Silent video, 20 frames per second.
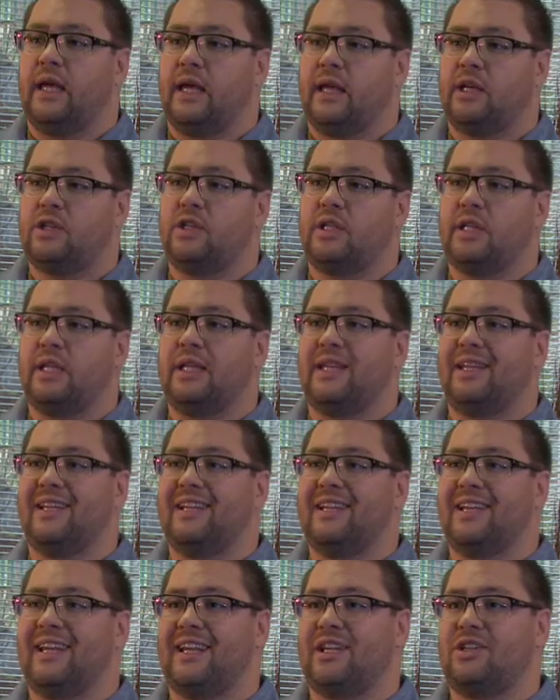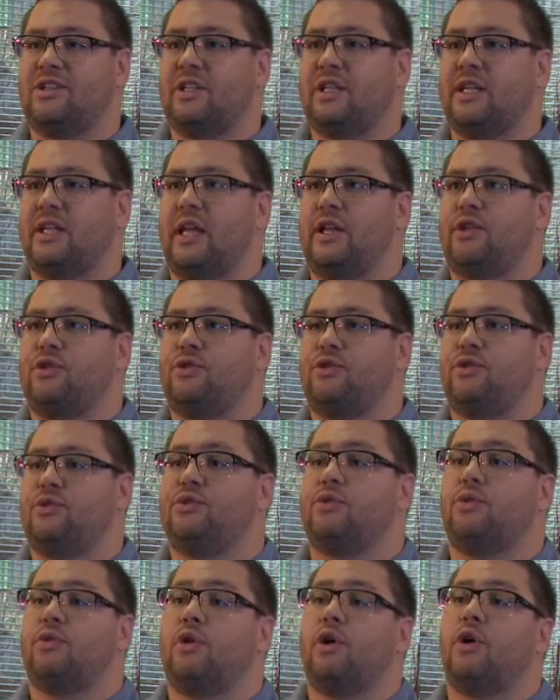actually gets you
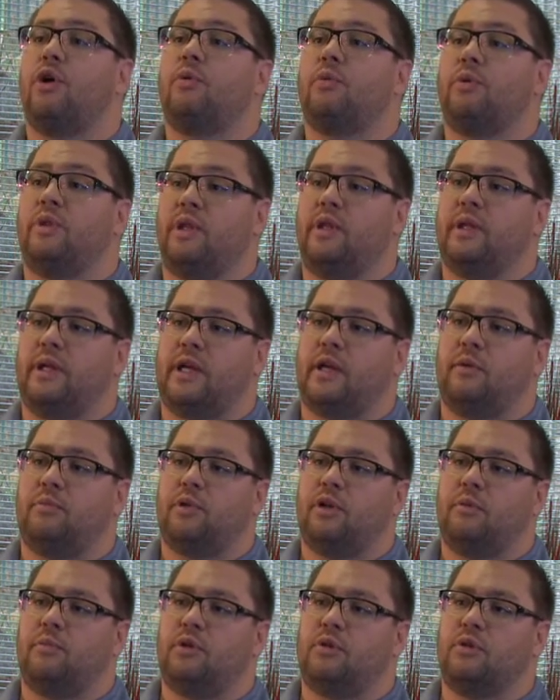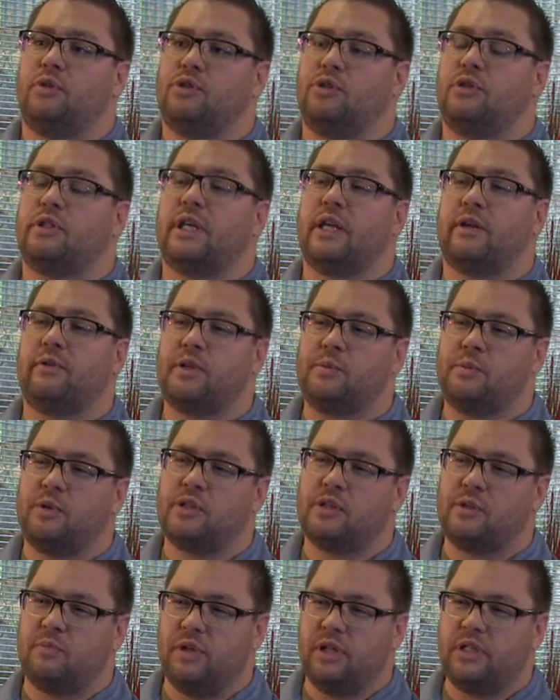to grow within the company, because you take
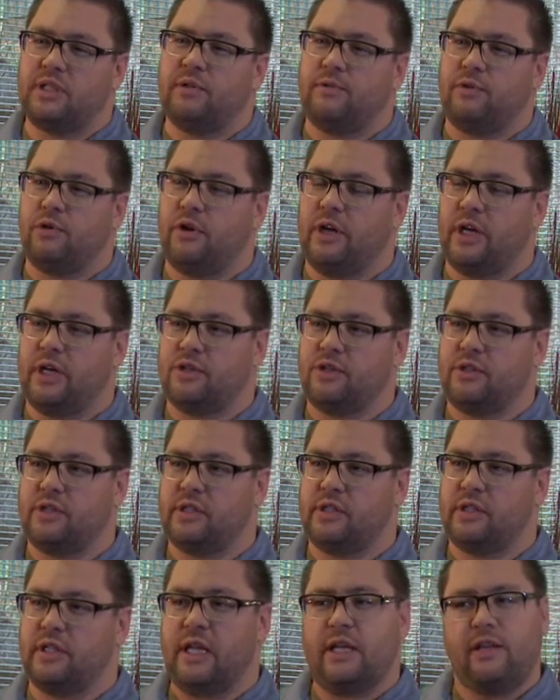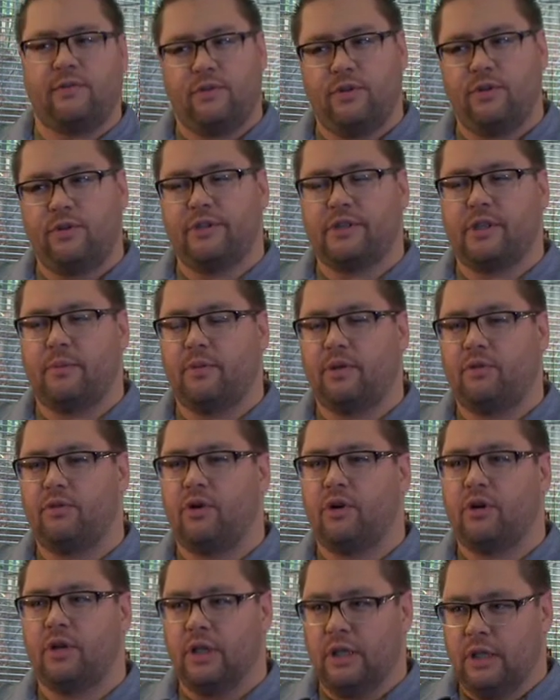responsibility for your actions, and if you do something
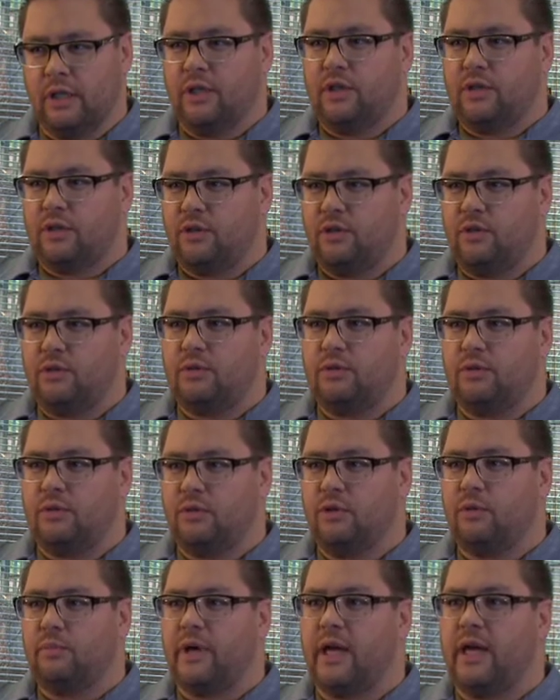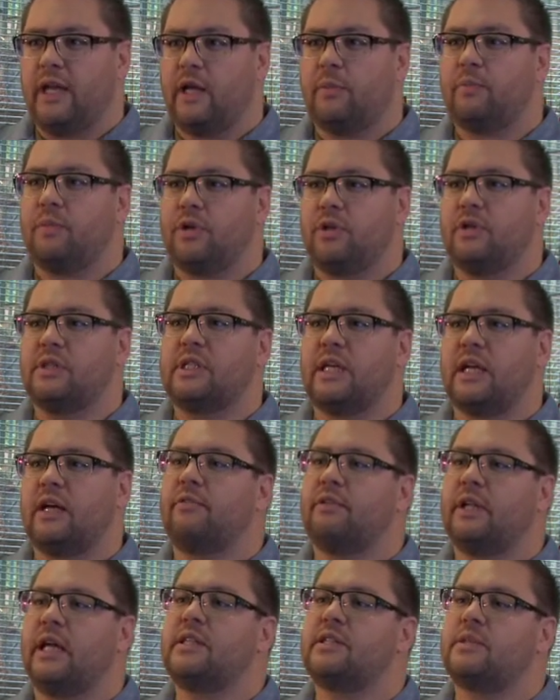wrong, you man up and you say,
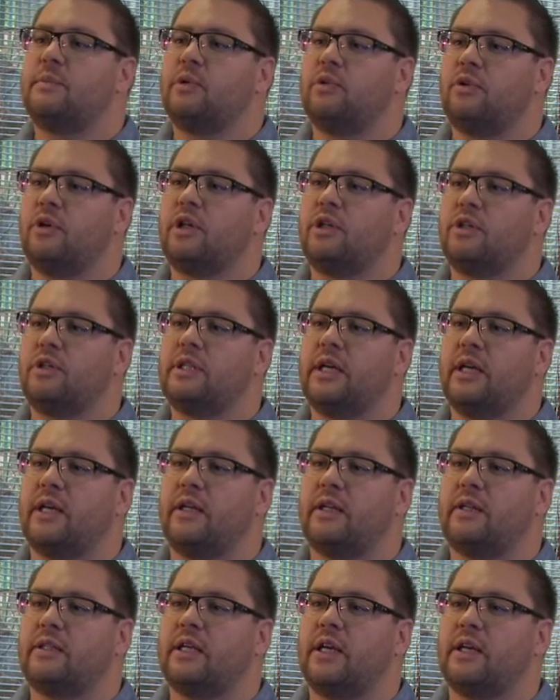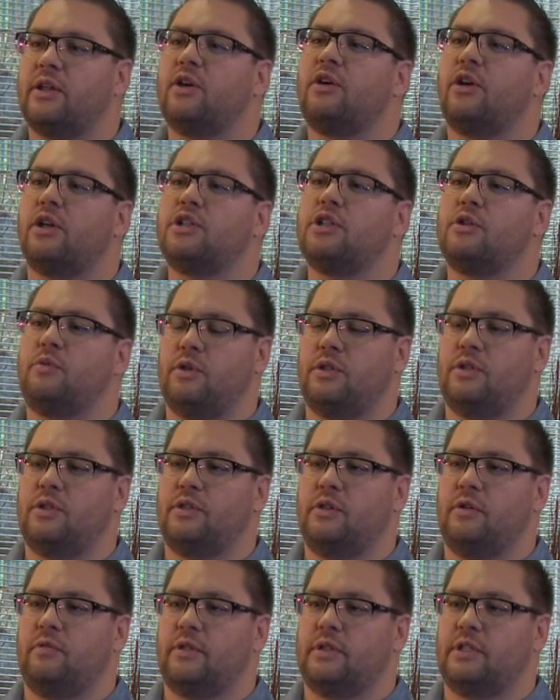I've done something wrong, and you take the
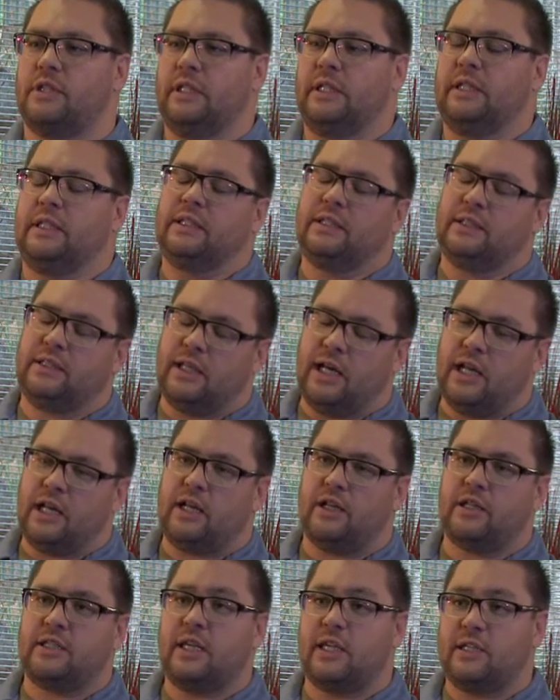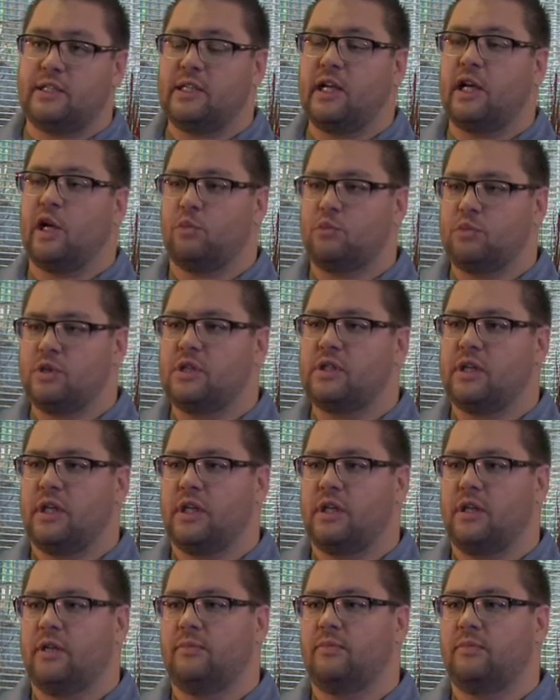consequences of it. 9 out of 10 times,
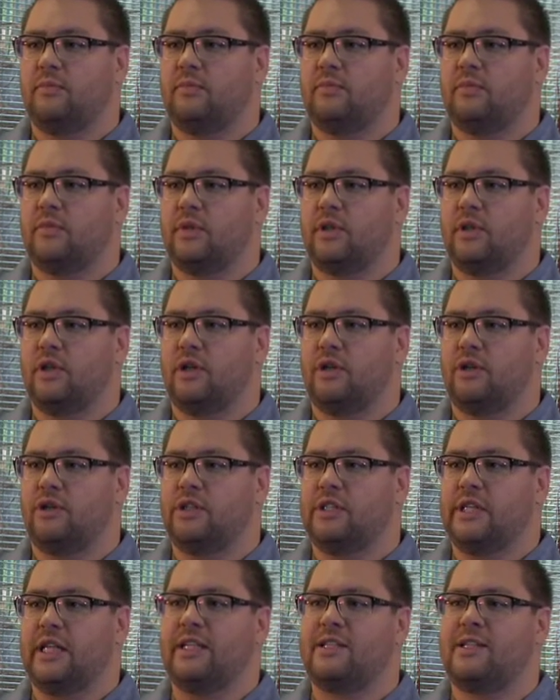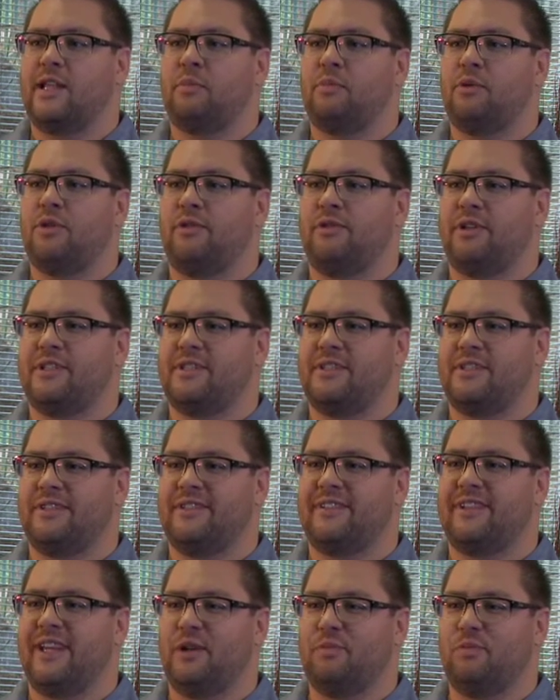you know, you just get a slap on the wrist
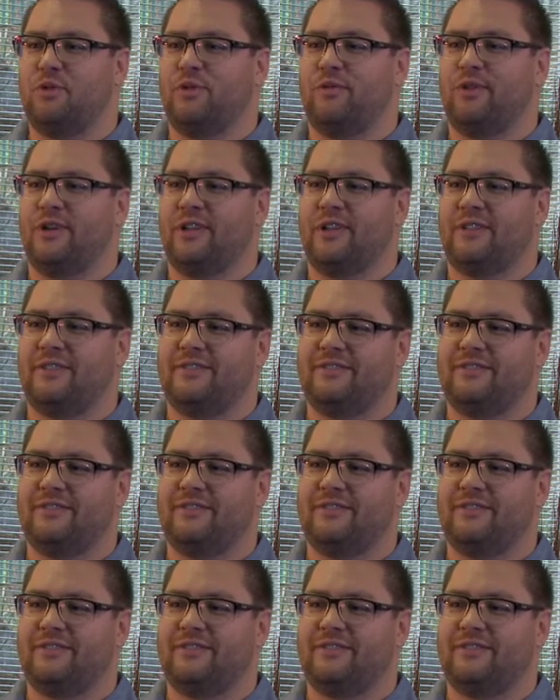and move on.